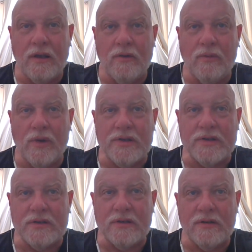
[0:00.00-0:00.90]

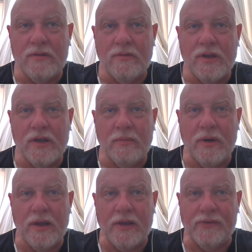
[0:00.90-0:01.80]
which you can
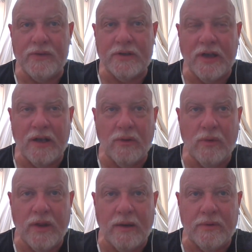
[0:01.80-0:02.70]
probably get from the title
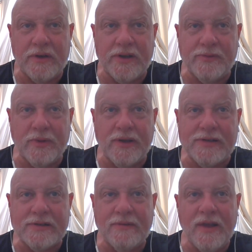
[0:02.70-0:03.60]
where that one takes
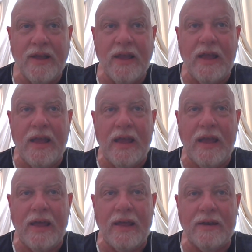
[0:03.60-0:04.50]
place,
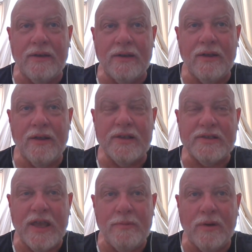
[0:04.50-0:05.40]
and
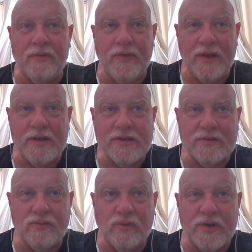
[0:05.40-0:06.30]
Escape on
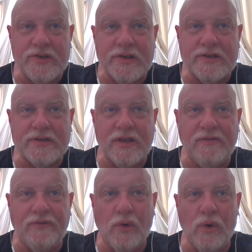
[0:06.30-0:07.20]
Venus, which is the
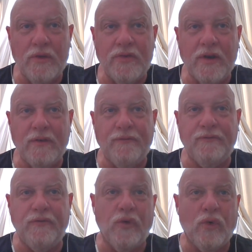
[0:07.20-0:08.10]
fourth of
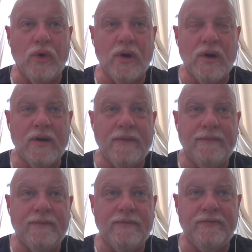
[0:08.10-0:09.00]
four
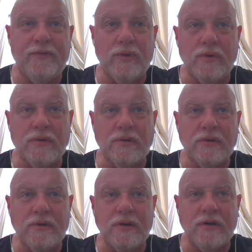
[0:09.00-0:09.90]

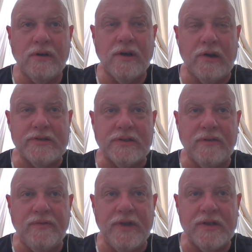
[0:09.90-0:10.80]
full Carson
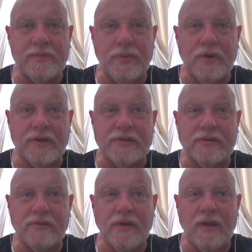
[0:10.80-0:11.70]
and Venus
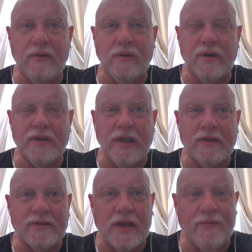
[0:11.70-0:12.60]
books. and
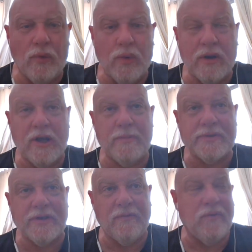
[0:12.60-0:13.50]
it's kind of a workup.
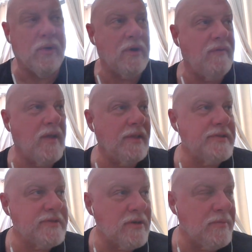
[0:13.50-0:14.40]
It's like four
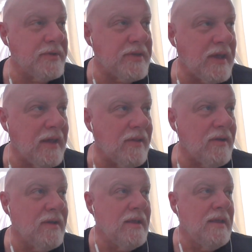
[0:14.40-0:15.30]
novellas that are put together